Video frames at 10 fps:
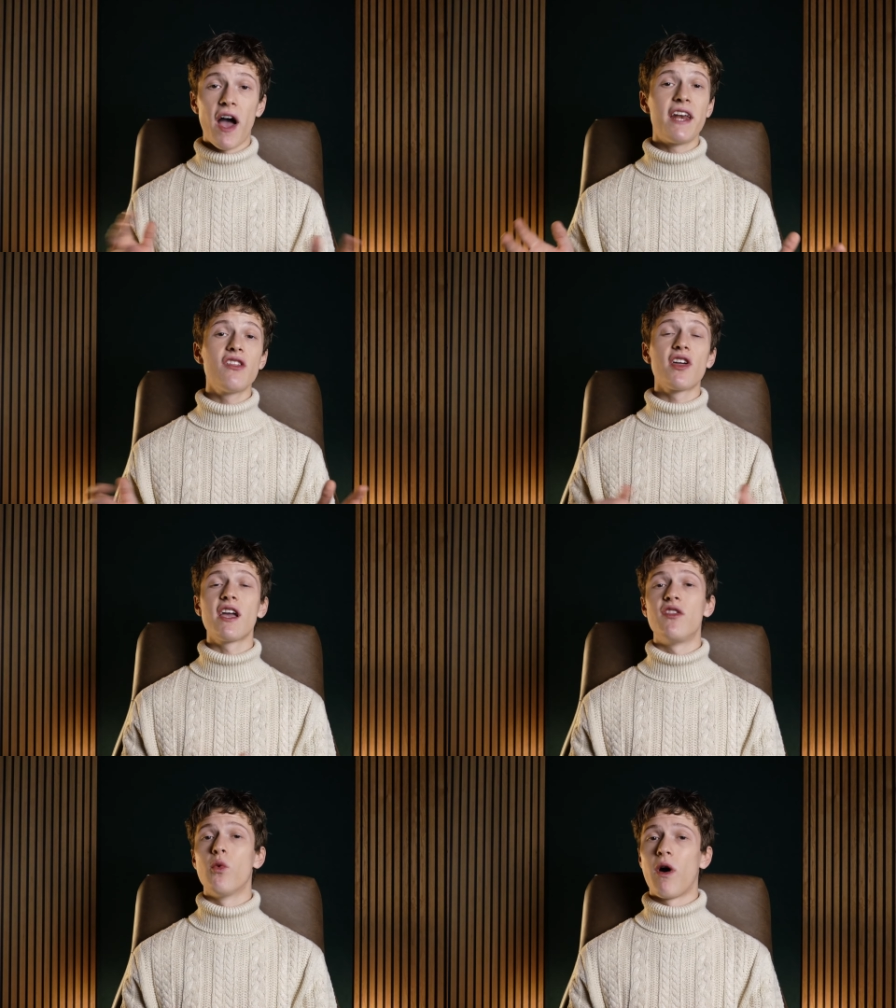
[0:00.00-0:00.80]
For
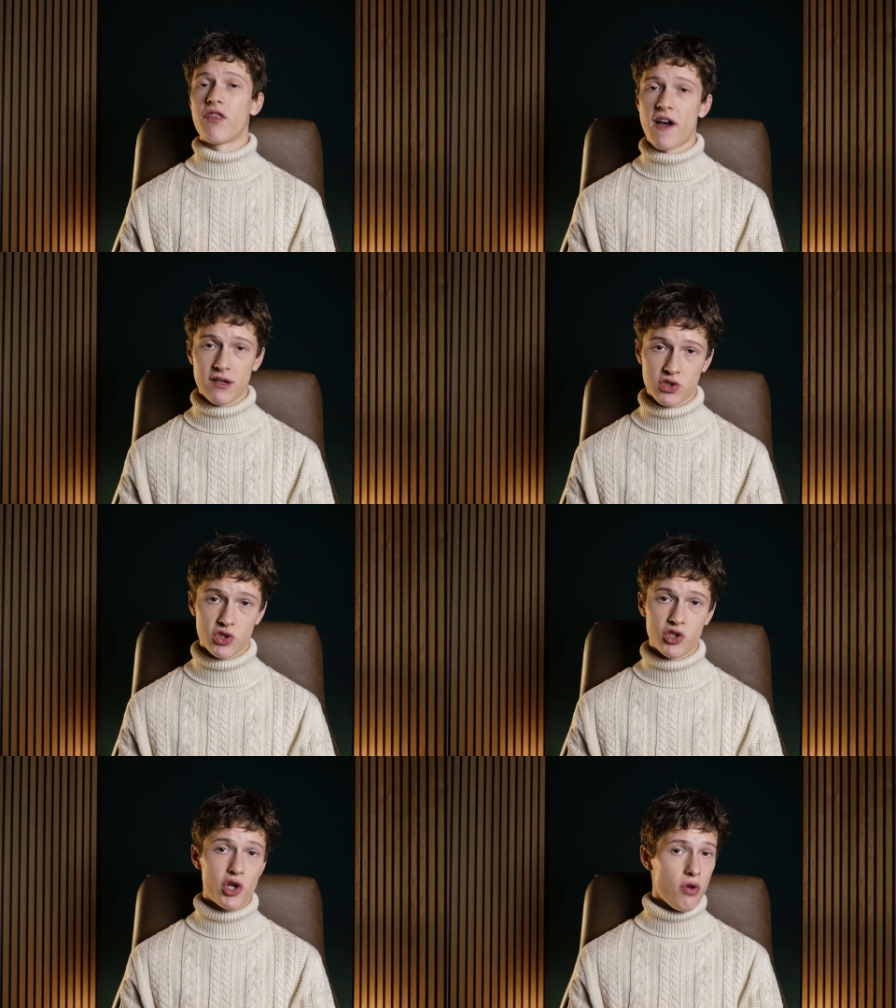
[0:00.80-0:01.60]
anything in the
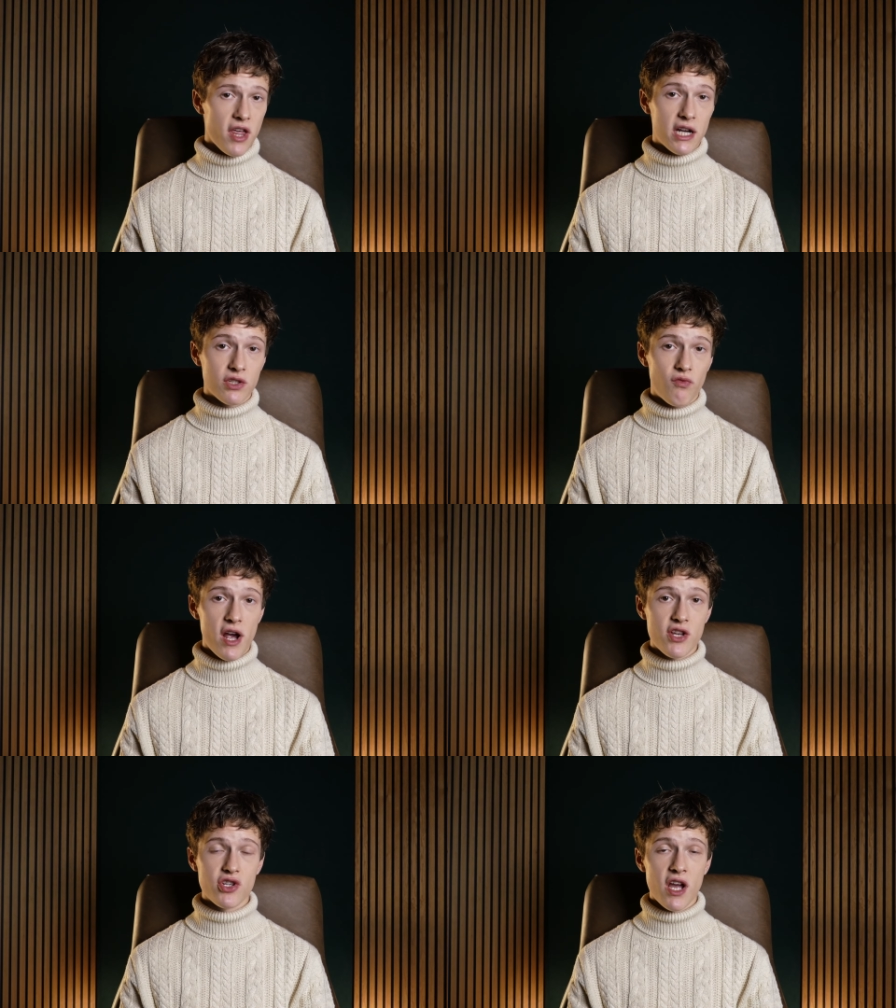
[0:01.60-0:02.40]
1000 to 2000
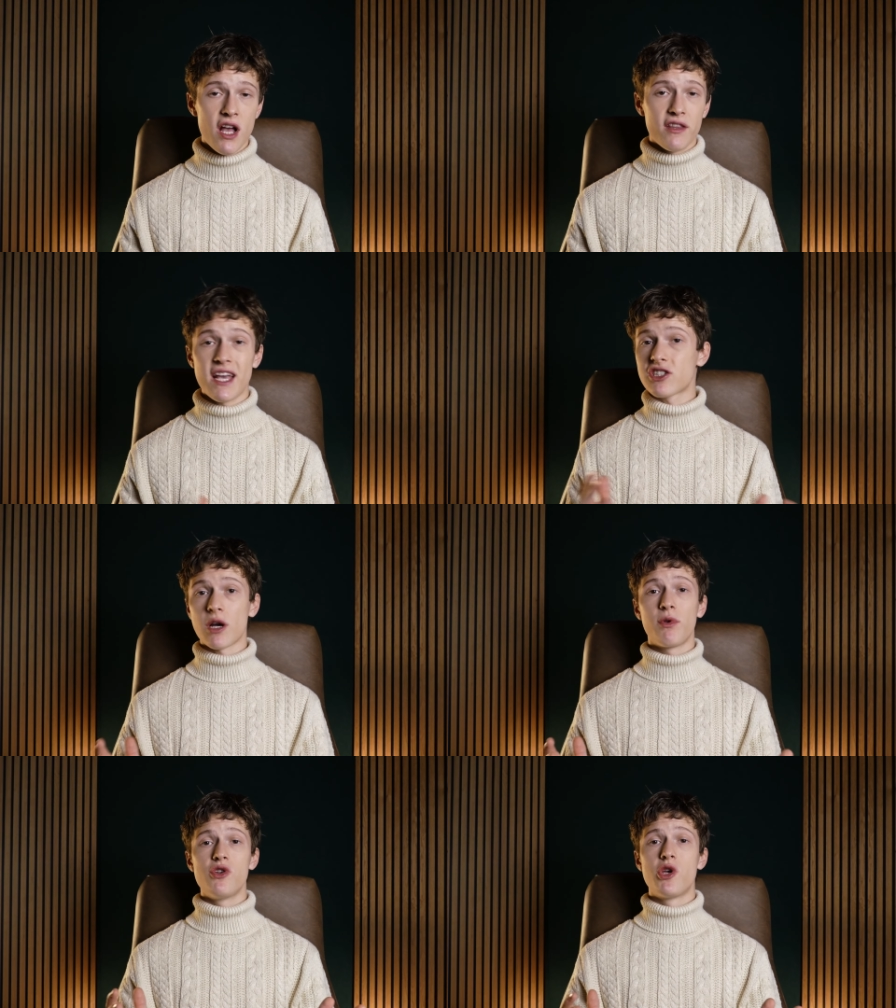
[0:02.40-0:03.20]
range, the
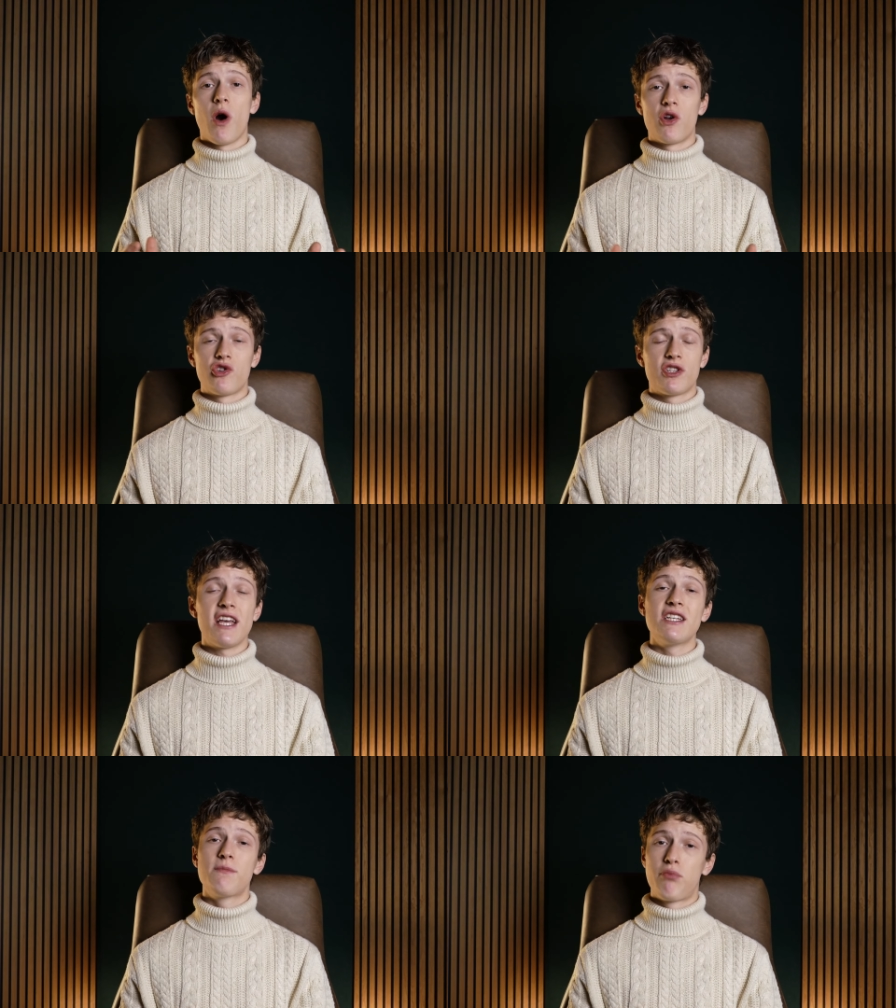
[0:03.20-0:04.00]
SW200
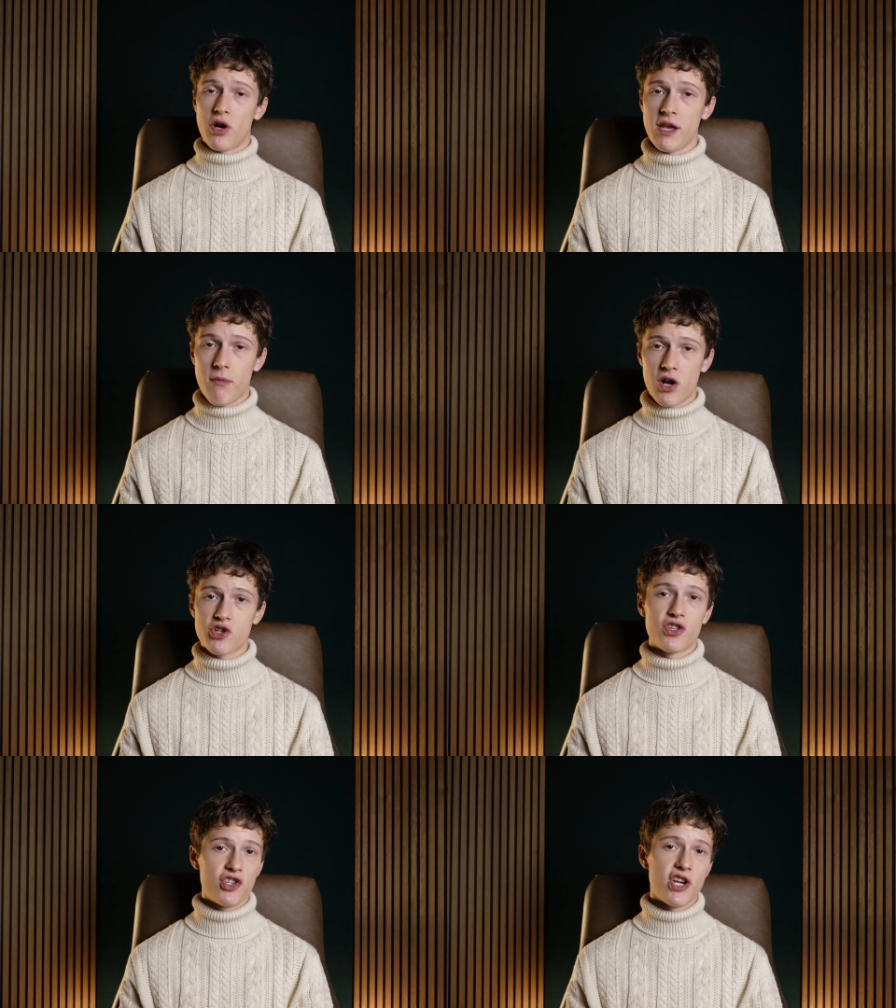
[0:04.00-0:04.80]
is pretty
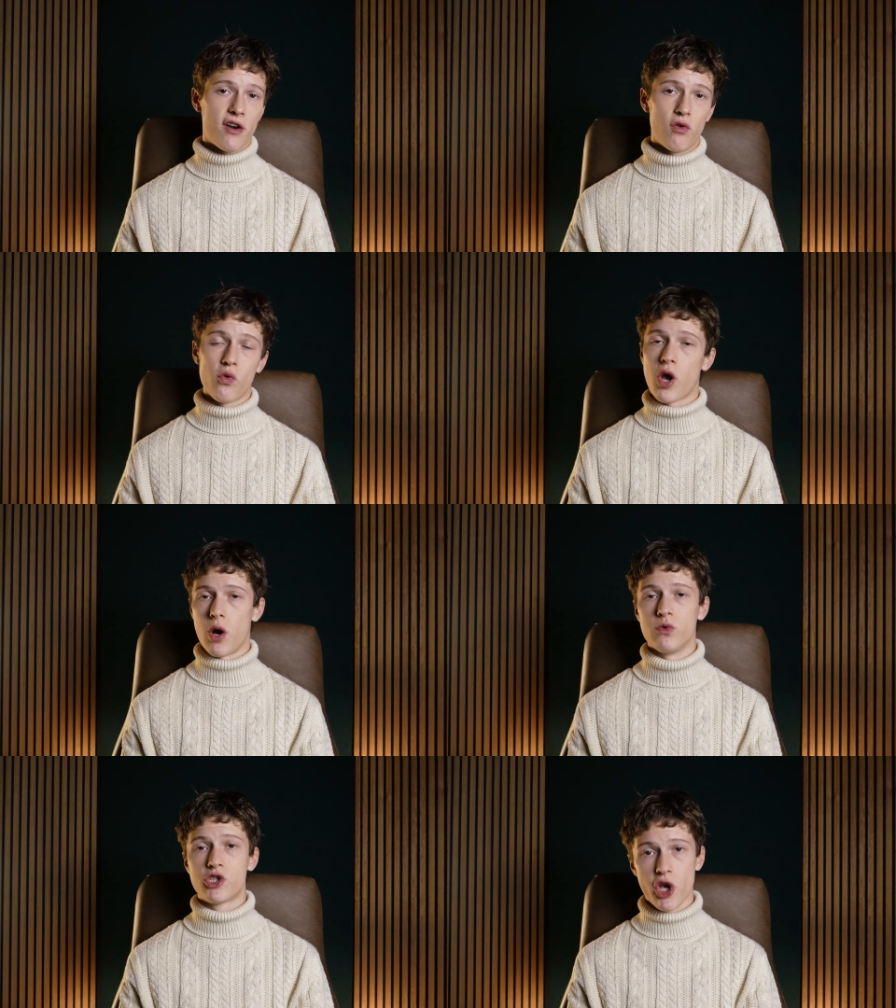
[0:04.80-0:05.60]
much the general
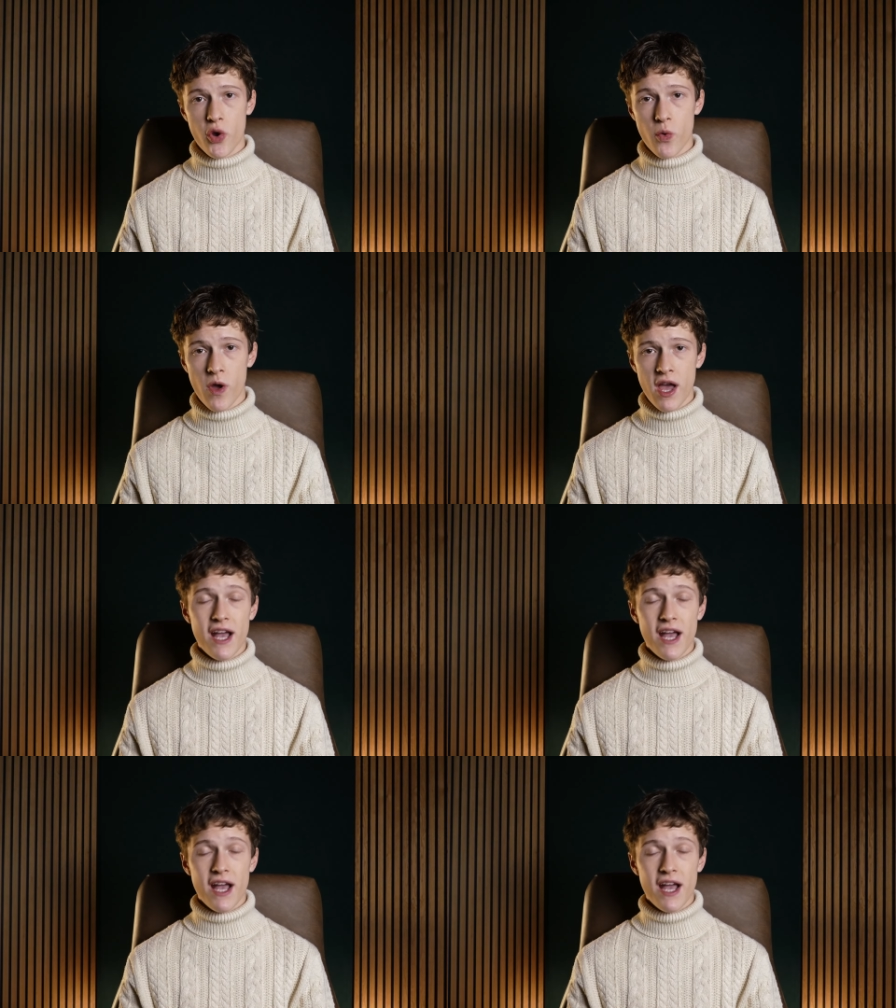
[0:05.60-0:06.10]
go-to.